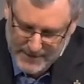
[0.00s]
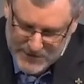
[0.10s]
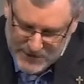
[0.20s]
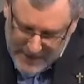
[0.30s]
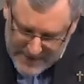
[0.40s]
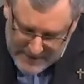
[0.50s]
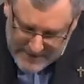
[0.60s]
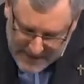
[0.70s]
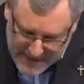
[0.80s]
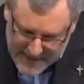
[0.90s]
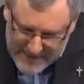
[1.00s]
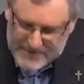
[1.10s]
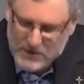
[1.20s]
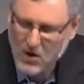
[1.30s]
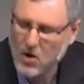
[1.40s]
Jesus
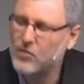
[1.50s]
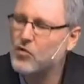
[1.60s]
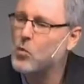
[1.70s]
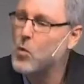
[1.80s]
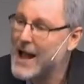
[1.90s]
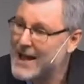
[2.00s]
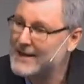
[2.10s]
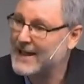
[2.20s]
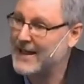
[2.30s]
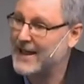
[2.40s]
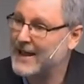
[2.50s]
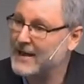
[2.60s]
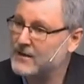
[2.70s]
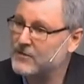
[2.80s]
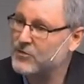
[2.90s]
is, on the one hand,